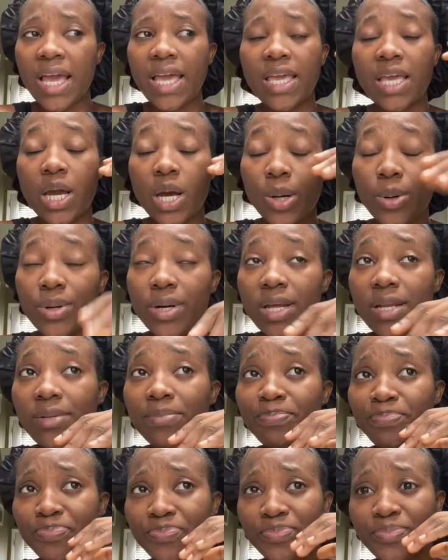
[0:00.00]

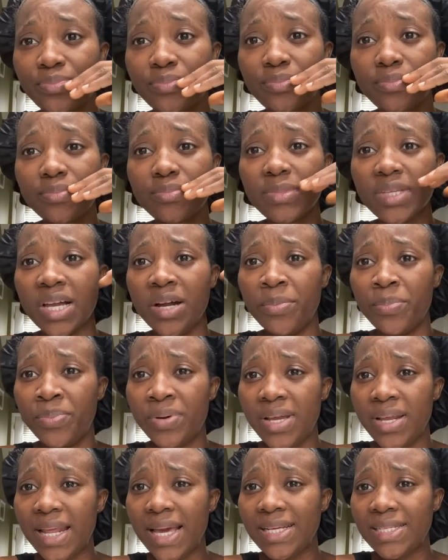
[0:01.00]
including
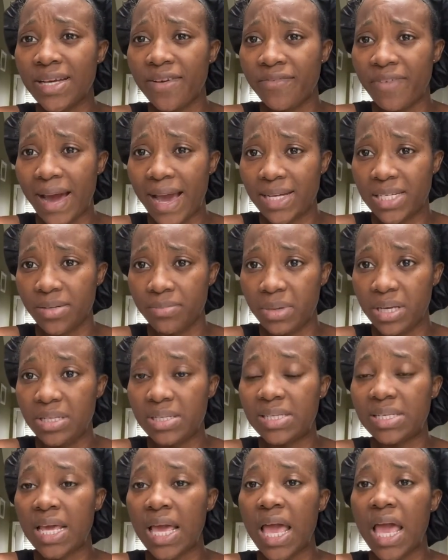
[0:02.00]
prenatal
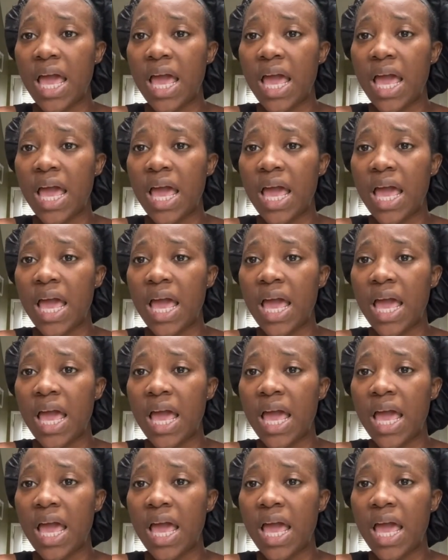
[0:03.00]
vitamins.